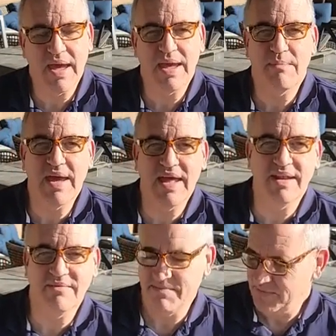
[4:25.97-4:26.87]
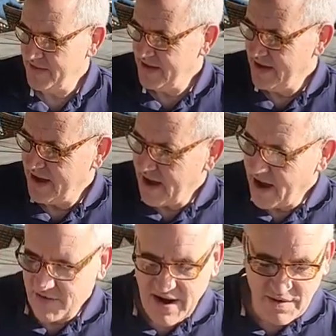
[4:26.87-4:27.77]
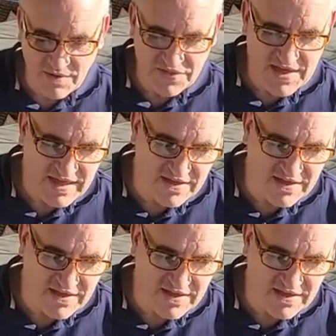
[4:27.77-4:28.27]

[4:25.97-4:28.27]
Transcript: Amen. All right, well, thank